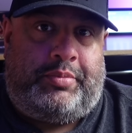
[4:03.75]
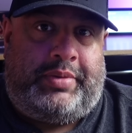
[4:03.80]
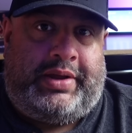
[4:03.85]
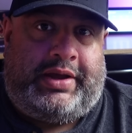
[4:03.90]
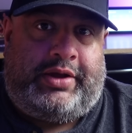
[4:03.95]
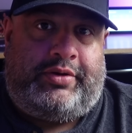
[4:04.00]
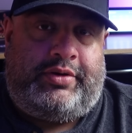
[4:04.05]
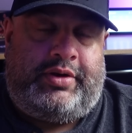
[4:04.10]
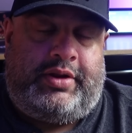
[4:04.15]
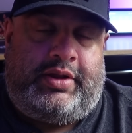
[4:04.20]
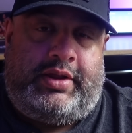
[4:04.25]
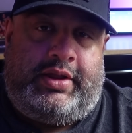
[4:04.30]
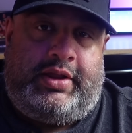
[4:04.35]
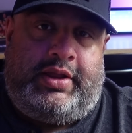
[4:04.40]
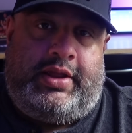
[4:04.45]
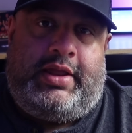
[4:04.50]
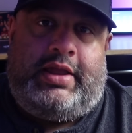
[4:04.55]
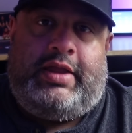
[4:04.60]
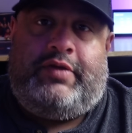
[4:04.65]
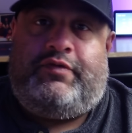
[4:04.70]
about.
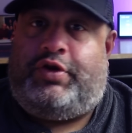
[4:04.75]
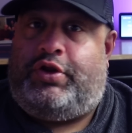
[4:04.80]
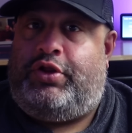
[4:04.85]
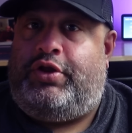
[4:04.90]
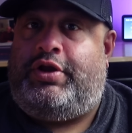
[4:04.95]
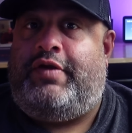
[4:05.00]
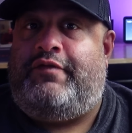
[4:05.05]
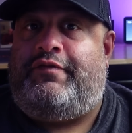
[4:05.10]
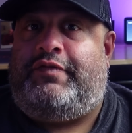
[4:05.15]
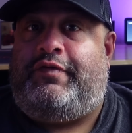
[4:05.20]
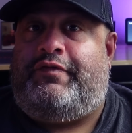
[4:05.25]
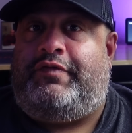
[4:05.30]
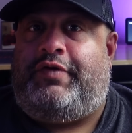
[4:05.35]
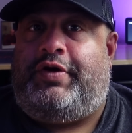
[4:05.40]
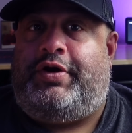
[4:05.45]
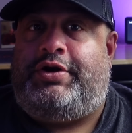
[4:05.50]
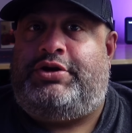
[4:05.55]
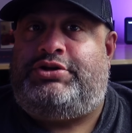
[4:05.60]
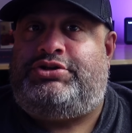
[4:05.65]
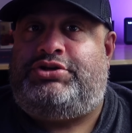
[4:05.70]
If you're looking for
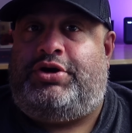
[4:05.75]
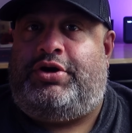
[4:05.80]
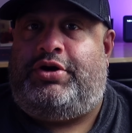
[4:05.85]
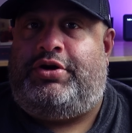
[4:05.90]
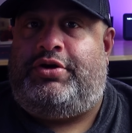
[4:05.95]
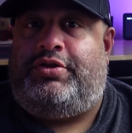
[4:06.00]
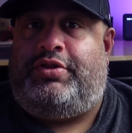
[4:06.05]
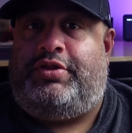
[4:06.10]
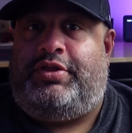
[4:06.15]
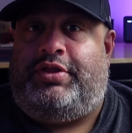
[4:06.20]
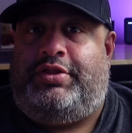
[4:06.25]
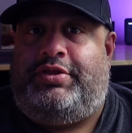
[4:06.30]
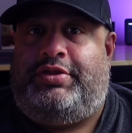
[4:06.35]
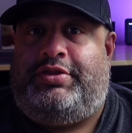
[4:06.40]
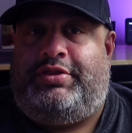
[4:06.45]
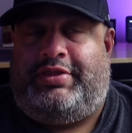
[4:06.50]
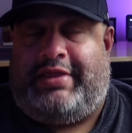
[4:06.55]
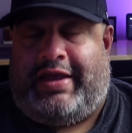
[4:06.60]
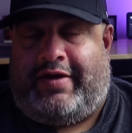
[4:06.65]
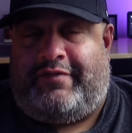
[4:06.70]
furniture,
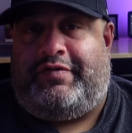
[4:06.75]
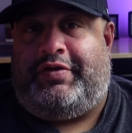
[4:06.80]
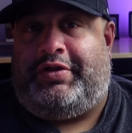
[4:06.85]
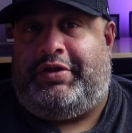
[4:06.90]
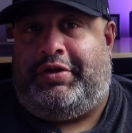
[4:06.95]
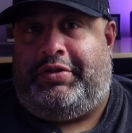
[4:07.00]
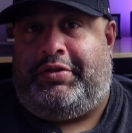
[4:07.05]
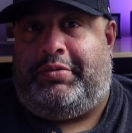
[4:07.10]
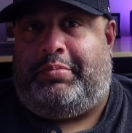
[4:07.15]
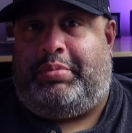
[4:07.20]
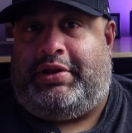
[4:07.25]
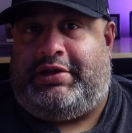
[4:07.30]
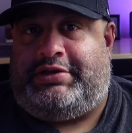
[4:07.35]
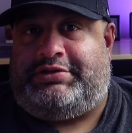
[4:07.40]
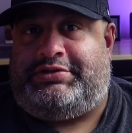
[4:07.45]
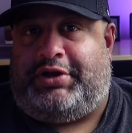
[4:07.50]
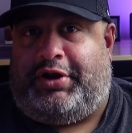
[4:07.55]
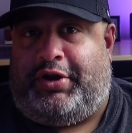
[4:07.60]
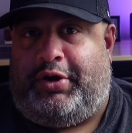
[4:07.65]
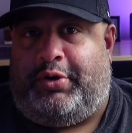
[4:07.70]
definitely the
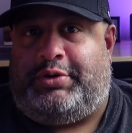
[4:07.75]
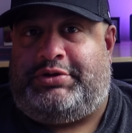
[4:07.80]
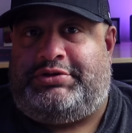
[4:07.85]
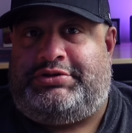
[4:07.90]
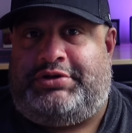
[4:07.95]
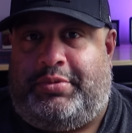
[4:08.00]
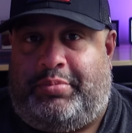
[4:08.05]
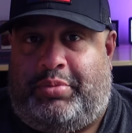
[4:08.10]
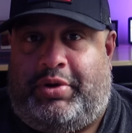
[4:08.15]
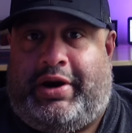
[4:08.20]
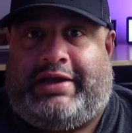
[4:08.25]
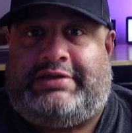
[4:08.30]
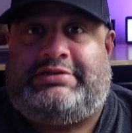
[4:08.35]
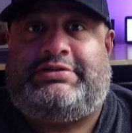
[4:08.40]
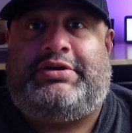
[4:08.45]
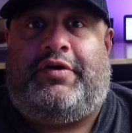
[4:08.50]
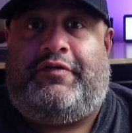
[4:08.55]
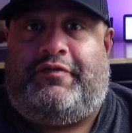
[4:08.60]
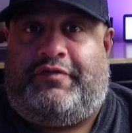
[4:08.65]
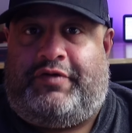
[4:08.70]
place to go is
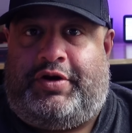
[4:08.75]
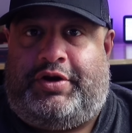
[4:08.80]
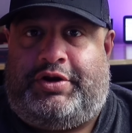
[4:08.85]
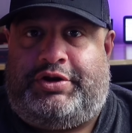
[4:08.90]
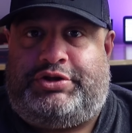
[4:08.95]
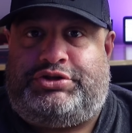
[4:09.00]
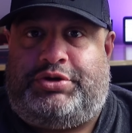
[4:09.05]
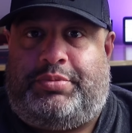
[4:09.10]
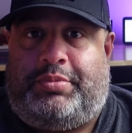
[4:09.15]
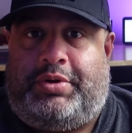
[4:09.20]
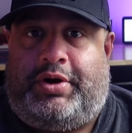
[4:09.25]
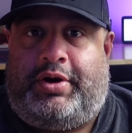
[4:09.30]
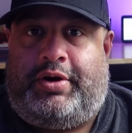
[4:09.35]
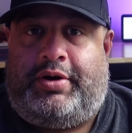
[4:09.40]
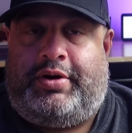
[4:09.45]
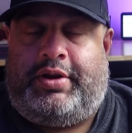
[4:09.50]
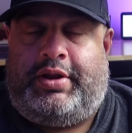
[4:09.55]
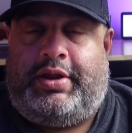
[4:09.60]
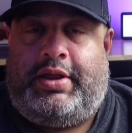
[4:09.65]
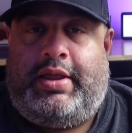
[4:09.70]
Nebraska Furniture
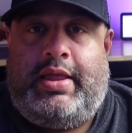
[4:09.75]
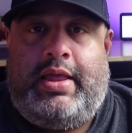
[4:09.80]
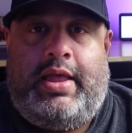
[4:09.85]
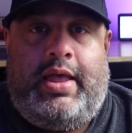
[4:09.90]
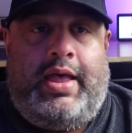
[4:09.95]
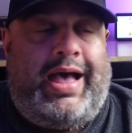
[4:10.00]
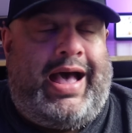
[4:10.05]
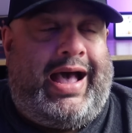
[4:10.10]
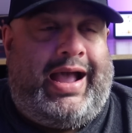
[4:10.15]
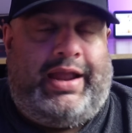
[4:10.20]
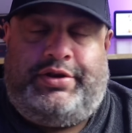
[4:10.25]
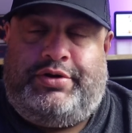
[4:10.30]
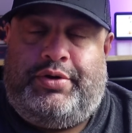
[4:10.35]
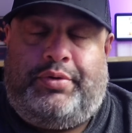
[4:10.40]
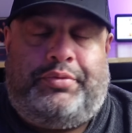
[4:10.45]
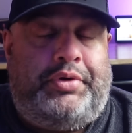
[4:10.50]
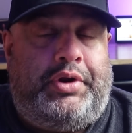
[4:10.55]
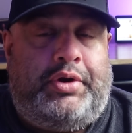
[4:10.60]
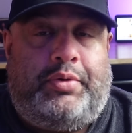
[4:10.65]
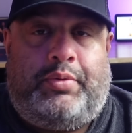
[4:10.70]
Mart. I
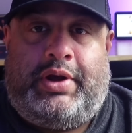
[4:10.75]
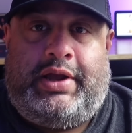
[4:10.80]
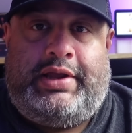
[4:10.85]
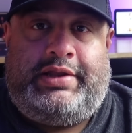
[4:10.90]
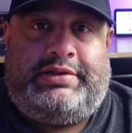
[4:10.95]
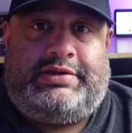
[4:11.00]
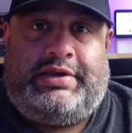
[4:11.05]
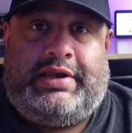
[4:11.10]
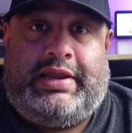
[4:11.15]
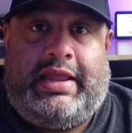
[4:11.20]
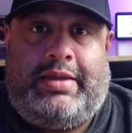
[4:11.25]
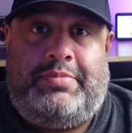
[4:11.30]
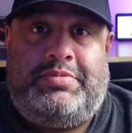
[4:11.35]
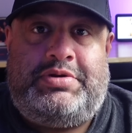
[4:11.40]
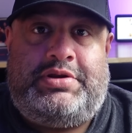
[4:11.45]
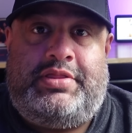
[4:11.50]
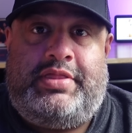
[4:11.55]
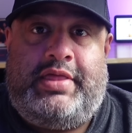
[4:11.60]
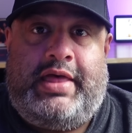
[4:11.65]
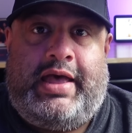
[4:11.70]
don't know why it's
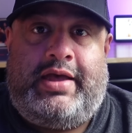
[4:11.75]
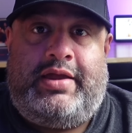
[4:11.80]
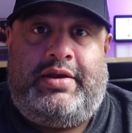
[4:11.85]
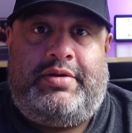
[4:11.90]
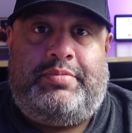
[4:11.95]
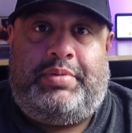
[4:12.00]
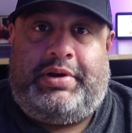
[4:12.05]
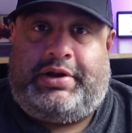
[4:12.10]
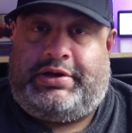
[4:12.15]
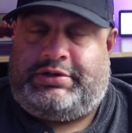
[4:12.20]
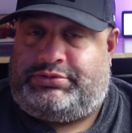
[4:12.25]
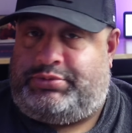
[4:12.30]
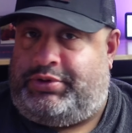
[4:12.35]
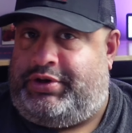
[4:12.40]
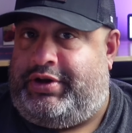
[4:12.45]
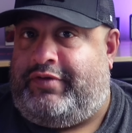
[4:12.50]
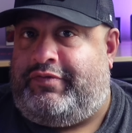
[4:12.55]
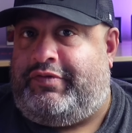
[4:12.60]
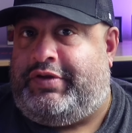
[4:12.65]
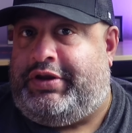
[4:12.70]
named that, because
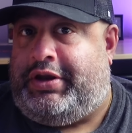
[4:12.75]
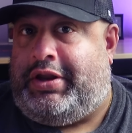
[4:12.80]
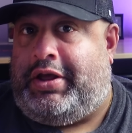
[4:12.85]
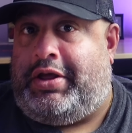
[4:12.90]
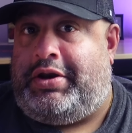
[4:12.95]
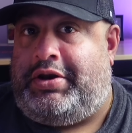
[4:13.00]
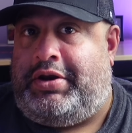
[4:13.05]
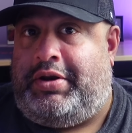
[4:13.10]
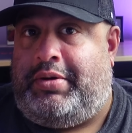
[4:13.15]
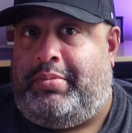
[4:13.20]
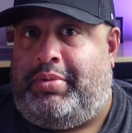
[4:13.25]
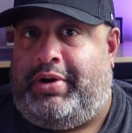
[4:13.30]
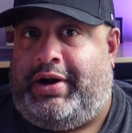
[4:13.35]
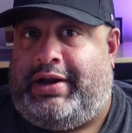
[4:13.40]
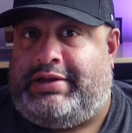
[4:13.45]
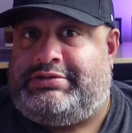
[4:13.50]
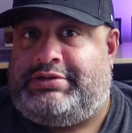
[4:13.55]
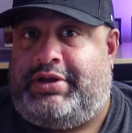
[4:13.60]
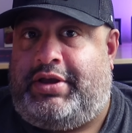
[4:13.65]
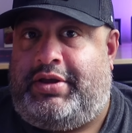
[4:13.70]
we're definitely not in
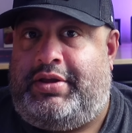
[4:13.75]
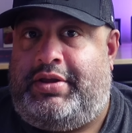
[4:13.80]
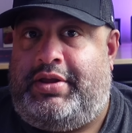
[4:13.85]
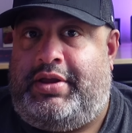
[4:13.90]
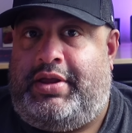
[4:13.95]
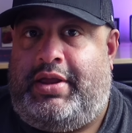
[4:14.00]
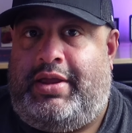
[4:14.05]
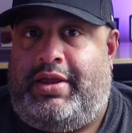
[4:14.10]
Nebraska.